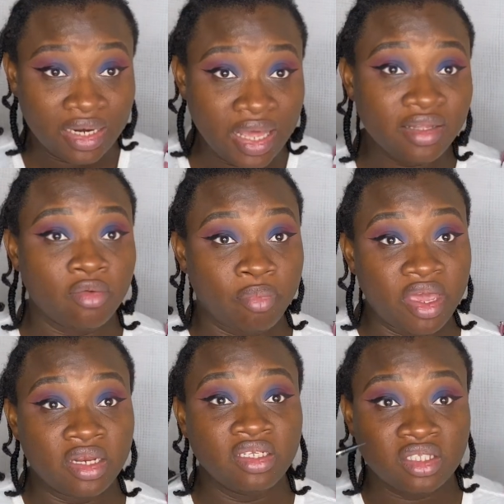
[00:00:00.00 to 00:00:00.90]
I like the
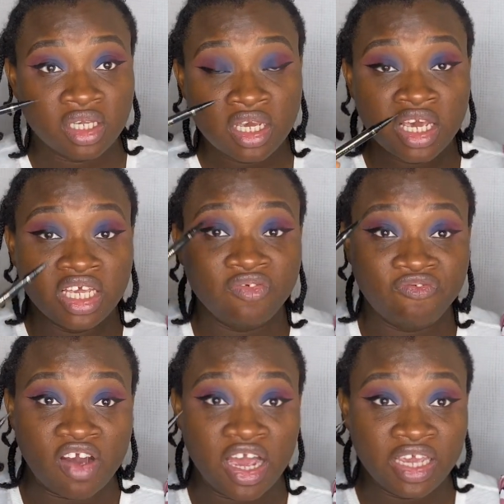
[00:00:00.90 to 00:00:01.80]
pen. It's
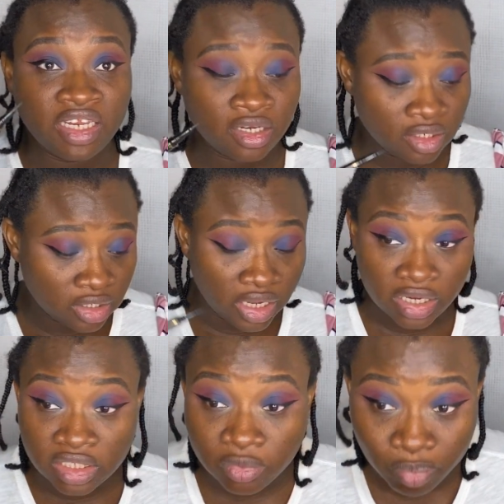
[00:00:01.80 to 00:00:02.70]
fine
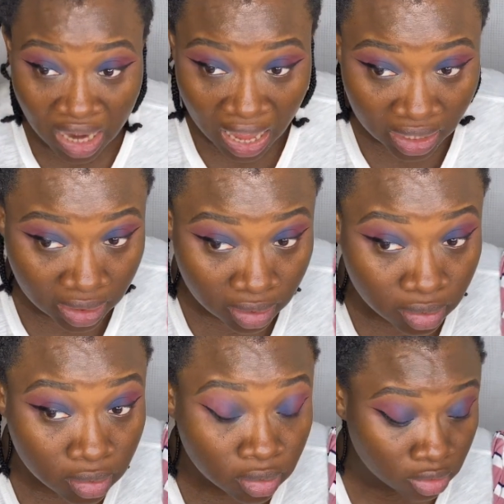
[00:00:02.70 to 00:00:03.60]
and it's black.
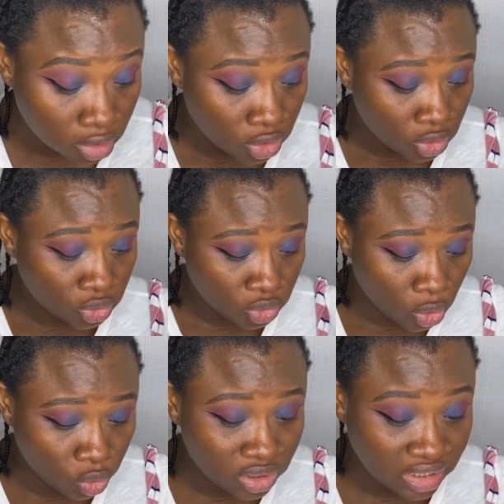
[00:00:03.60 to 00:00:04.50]

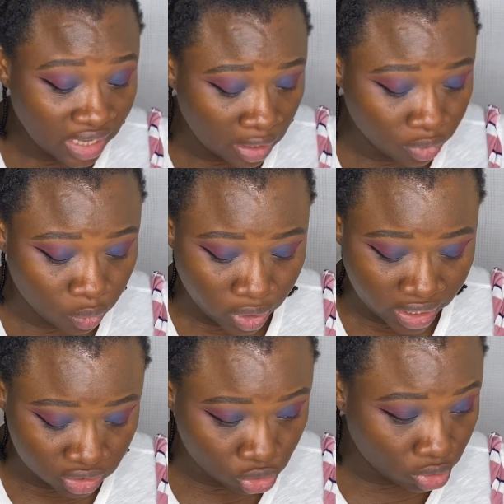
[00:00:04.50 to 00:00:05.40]
So we'll see how we
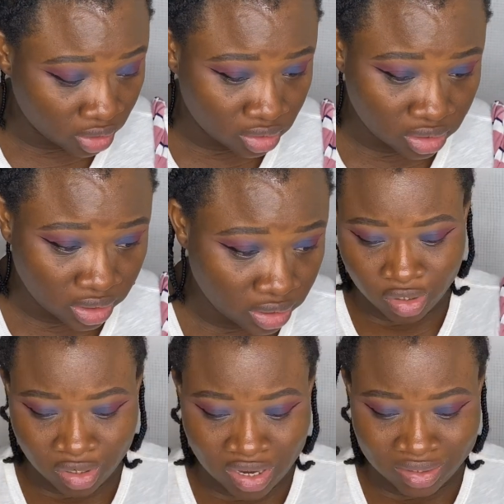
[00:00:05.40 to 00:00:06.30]
wear it throughout the day.
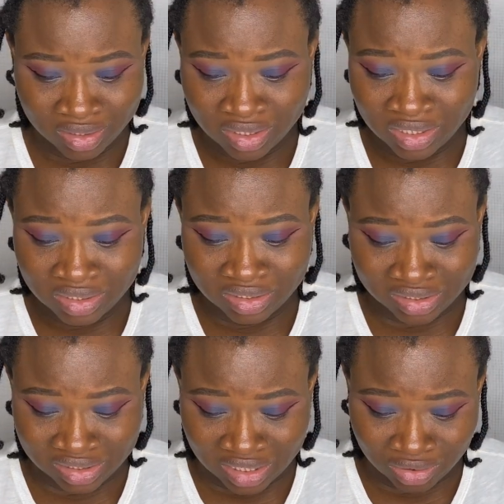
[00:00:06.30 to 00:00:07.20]
But the
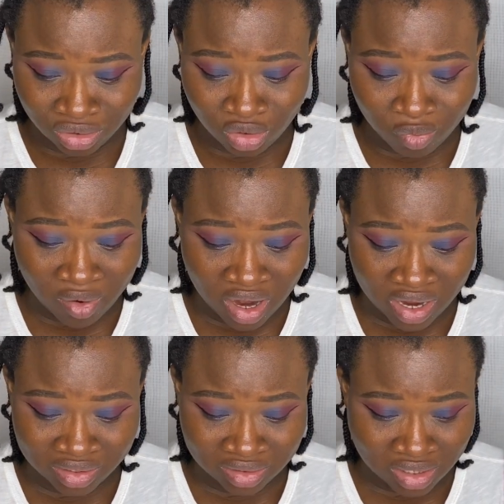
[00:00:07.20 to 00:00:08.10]
stencil
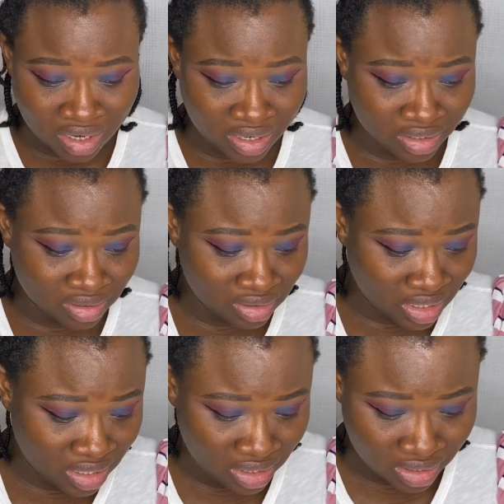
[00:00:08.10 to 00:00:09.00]
part, guys,
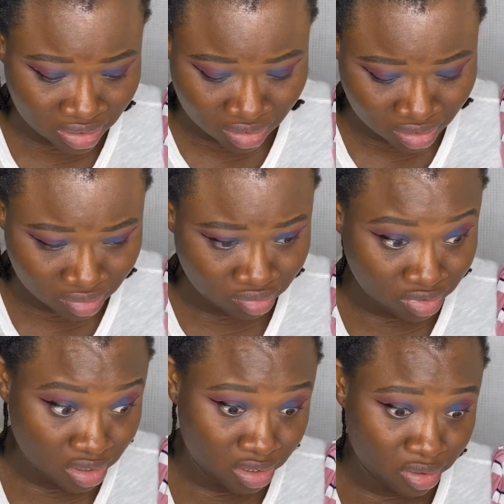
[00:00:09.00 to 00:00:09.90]
I
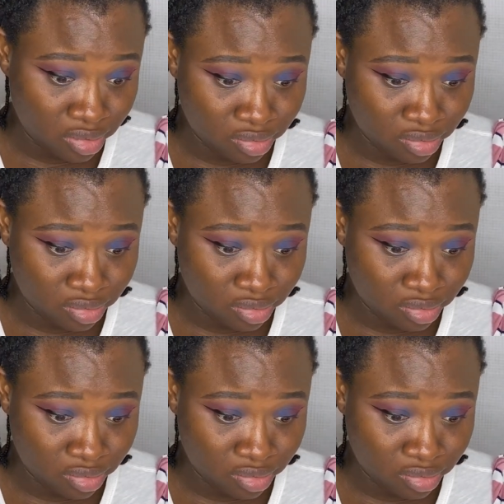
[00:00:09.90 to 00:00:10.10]
don't know.